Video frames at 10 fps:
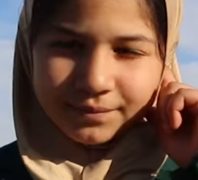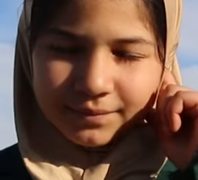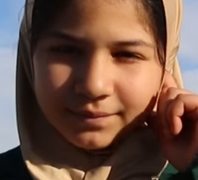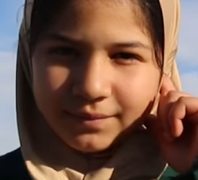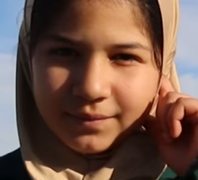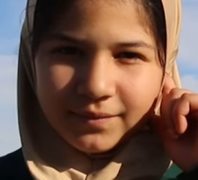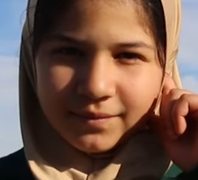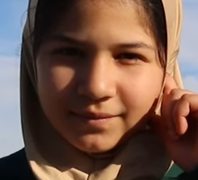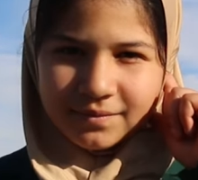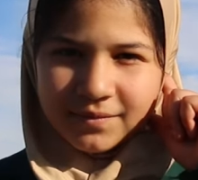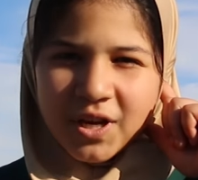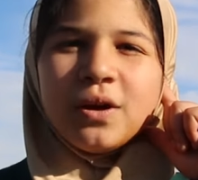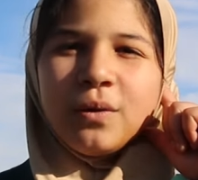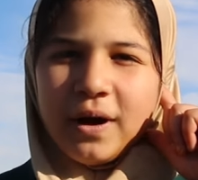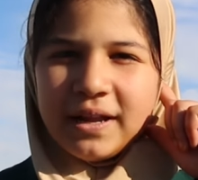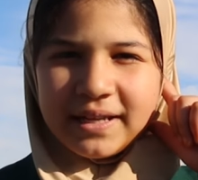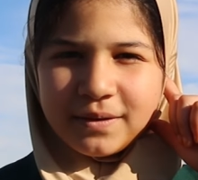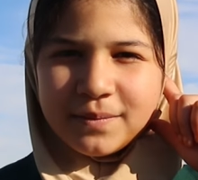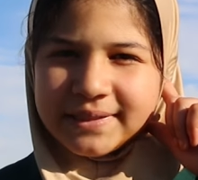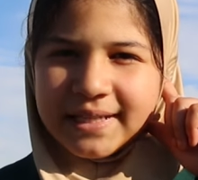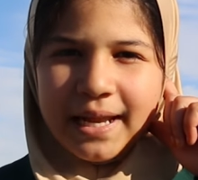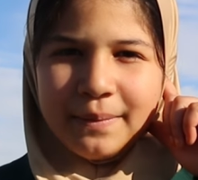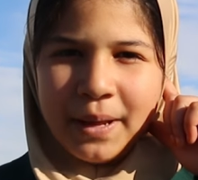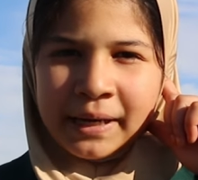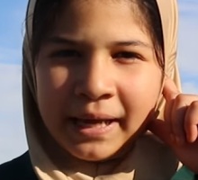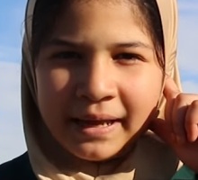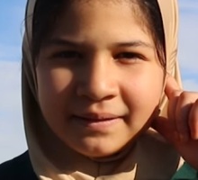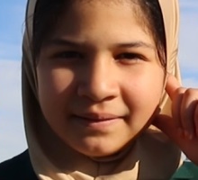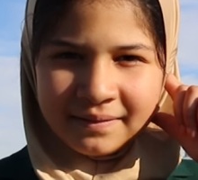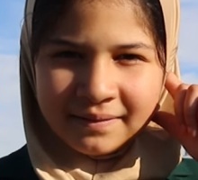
Razane. Wa alaikum assalam Hanaan.